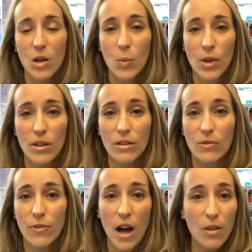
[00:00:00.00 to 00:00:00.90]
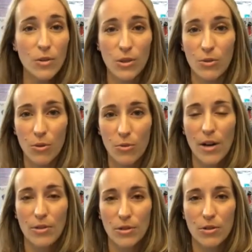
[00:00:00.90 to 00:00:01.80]
will follow you
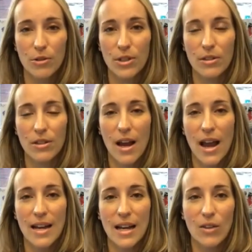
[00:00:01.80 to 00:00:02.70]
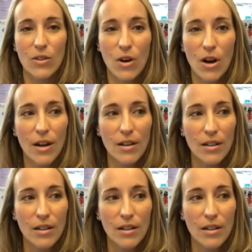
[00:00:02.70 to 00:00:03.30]
throughout your career." And I thought,